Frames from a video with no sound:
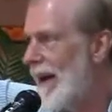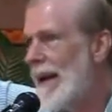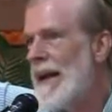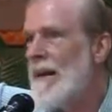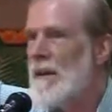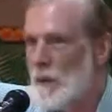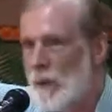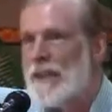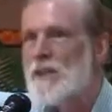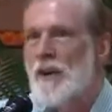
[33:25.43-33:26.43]
again
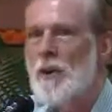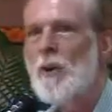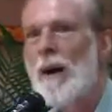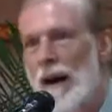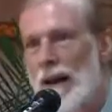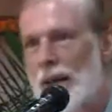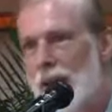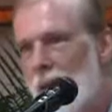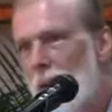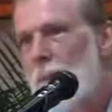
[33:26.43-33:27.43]
and reach a new height.
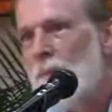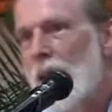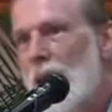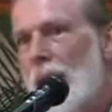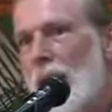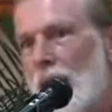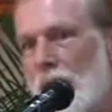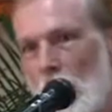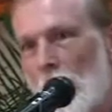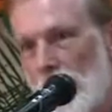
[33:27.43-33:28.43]

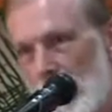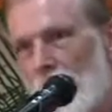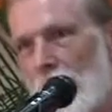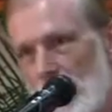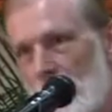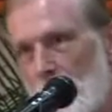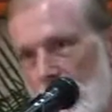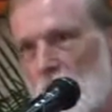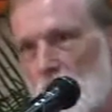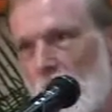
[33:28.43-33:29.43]
So the
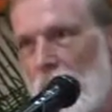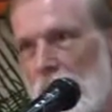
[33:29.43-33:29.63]
spiritual